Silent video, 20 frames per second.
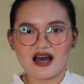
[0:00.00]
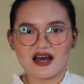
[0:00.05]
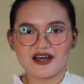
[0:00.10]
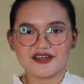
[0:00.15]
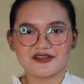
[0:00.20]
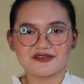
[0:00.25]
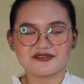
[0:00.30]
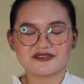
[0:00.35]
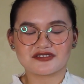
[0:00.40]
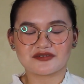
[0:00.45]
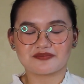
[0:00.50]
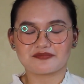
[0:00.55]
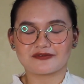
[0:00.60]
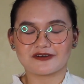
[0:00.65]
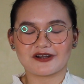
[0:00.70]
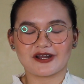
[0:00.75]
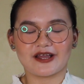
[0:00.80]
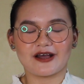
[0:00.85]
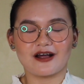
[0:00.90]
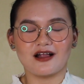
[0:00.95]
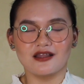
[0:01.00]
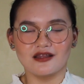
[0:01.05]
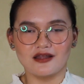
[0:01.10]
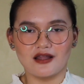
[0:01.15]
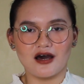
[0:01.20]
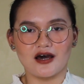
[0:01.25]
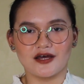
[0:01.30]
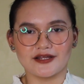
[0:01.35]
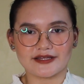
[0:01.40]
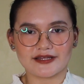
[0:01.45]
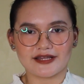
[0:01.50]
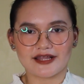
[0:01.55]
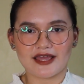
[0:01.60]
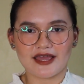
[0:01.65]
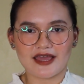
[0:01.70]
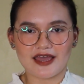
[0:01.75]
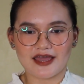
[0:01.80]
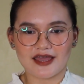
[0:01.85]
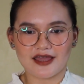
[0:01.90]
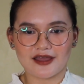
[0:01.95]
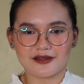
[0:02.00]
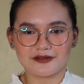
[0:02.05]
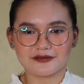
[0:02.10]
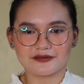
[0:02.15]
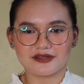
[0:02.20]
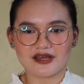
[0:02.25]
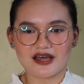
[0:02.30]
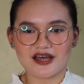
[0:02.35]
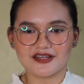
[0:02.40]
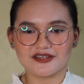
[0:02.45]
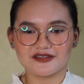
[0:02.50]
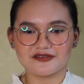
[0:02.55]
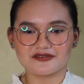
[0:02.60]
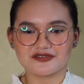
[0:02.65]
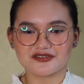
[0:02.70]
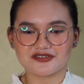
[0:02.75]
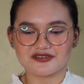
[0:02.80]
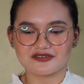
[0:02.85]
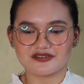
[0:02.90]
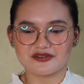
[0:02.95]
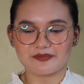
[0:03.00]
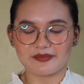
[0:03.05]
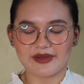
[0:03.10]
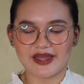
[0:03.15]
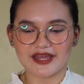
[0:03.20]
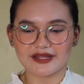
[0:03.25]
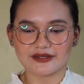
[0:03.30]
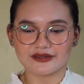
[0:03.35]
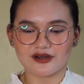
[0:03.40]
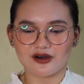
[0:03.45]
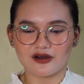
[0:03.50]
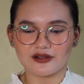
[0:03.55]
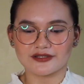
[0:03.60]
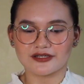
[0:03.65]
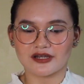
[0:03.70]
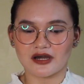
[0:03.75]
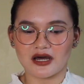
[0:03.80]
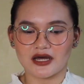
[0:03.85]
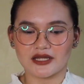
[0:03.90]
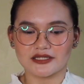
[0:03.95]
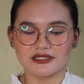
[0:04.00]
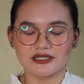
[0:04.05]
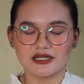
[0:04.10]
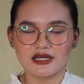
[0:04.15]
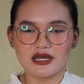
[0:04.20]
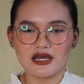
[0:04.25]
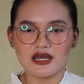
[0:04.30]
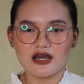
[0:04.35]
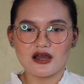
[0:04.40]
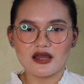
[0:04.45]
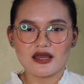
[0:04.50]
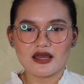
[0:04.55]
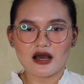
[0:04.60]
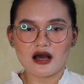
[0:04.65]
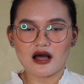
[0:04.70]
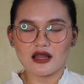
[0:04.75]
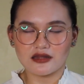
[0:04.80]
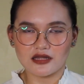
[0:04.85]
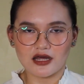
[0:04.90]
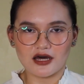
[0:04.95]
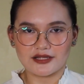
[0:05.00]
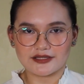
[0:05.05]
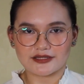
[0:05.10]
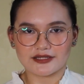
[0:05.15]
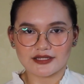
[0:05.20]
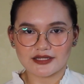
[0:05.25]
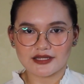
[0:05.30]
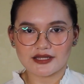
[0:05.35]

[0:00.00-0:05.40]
I used to pray a lot, and I used to depend on God a lot.